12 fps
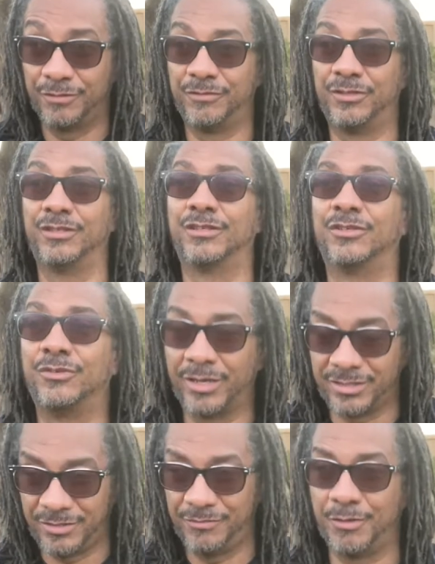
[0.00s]
very
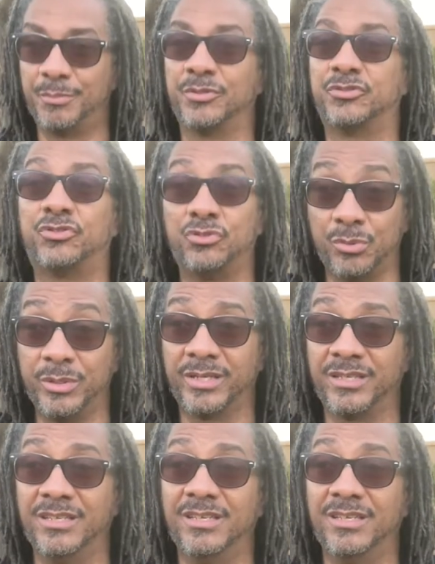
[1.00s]
aggressive at pursuing